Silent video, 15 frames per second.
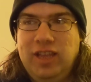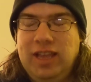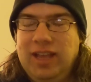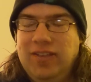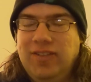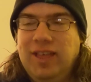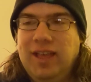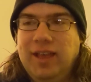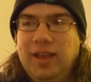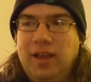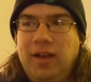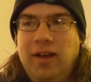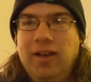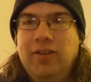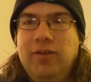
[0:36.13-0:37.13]
is that
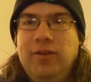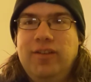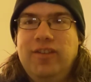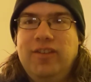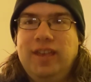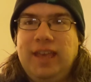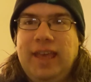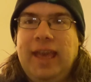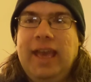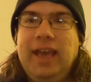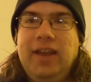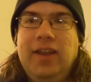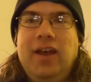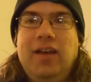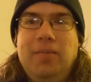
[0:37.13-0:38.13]
Congress
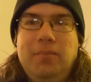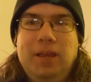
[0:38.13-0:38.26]
cannot